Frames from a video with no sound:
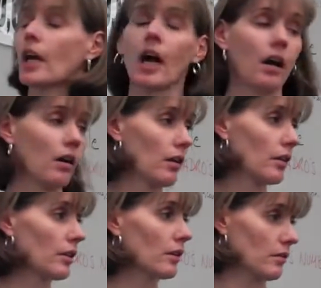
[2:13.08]
Yeah.
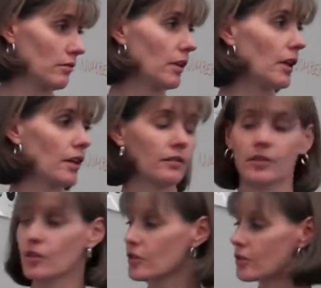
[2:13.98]
Yeah.
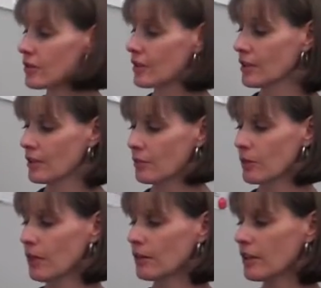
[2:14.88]
This is,
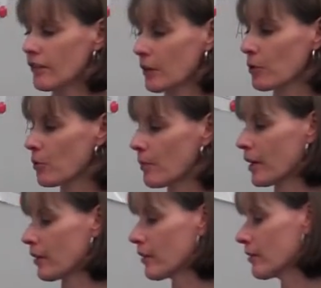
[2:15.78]
well, if I wrote
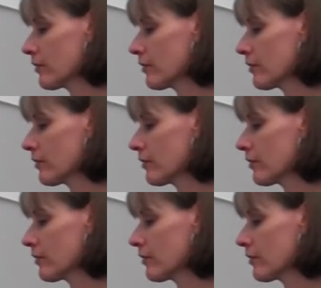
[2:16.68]
better,